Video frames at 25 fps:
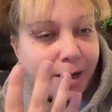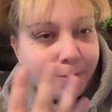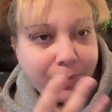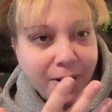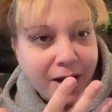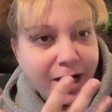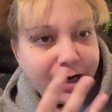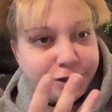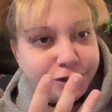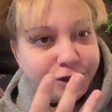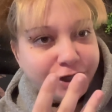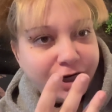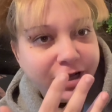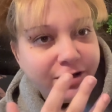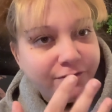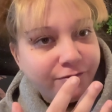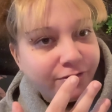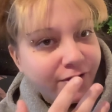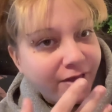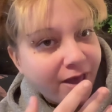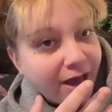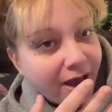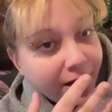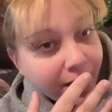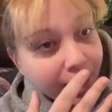bashing it for
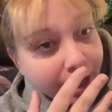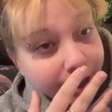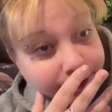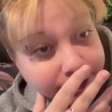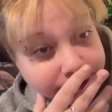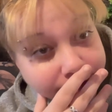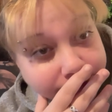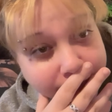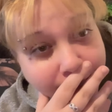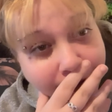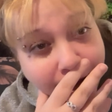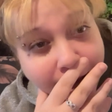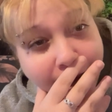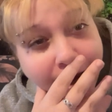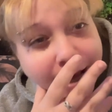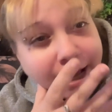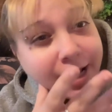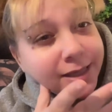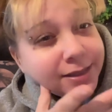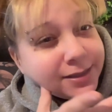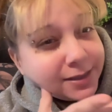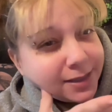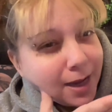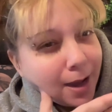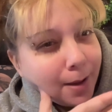that.
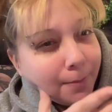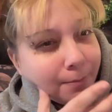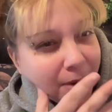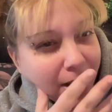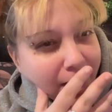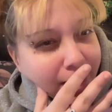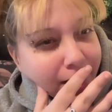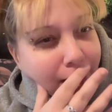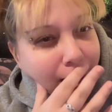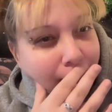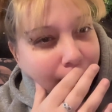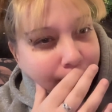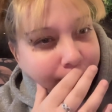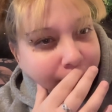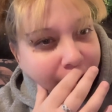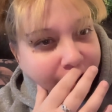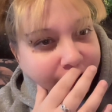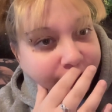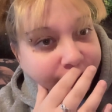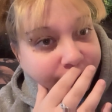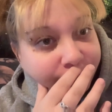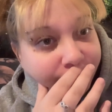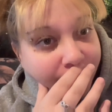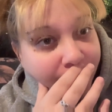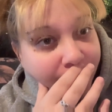It's not my cup of